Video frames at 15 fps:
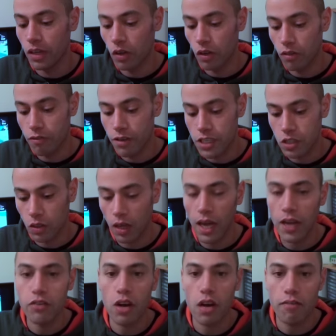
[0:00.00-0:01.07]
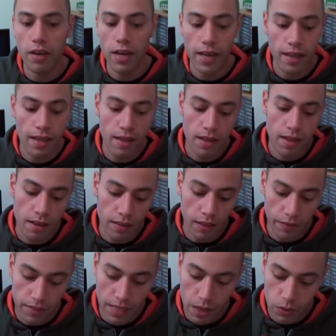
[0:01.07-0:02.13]
unofficial hard drive in it.
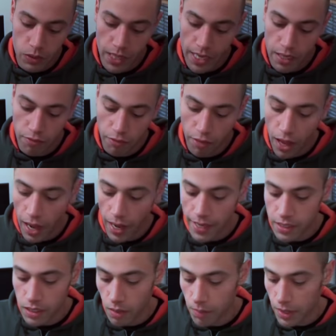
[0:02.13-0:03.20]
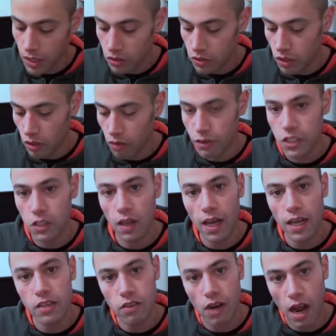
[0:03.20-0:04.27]
Now the downside of that is that because the unofficial
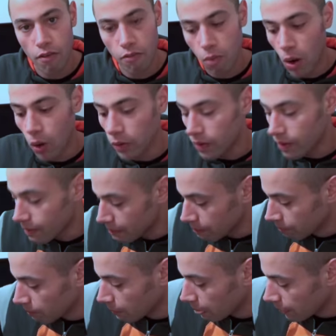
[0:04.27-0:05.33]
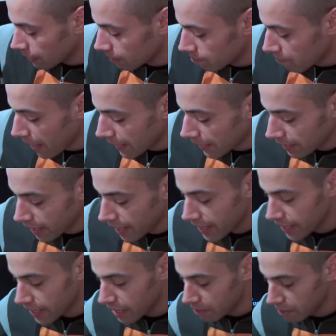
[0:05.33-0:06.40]
hard drive won't make
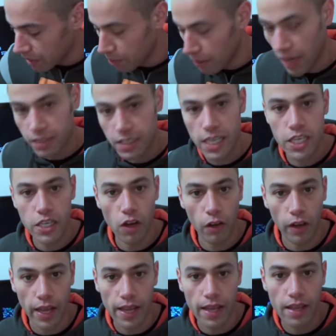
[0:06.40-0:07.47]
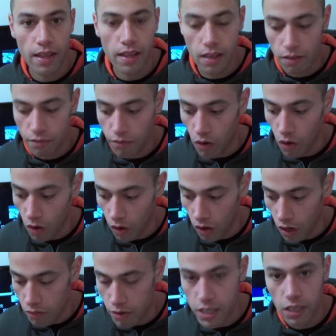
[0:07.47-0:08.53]
a partition on it for
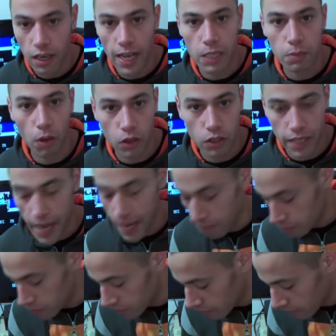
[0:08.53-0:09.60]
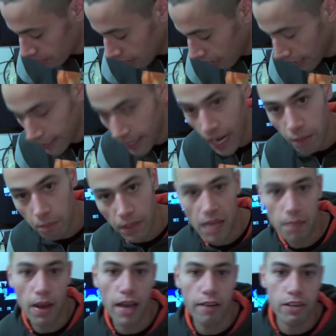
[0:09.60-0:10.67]
original Xbox games, I can't play
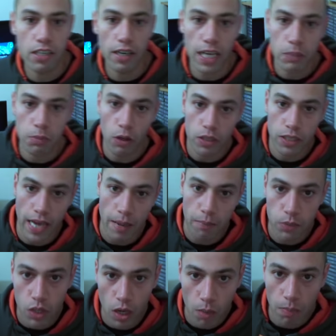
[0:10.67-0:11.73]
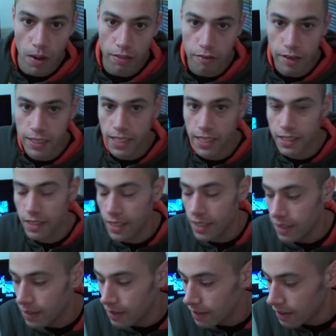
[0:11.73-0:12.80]
my original Xbox games on my
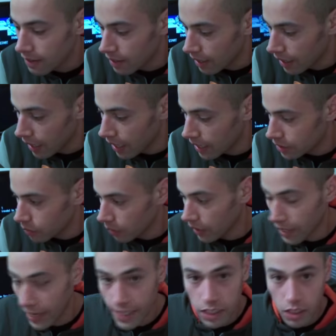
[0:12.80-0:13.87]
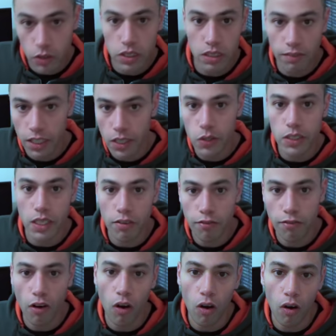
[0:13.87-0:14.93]
360. So I exclusively use it
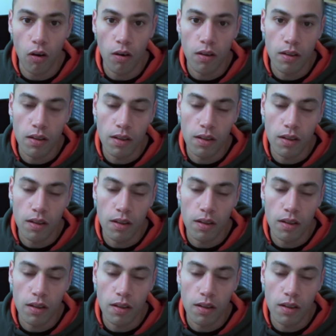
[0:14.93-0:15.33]
for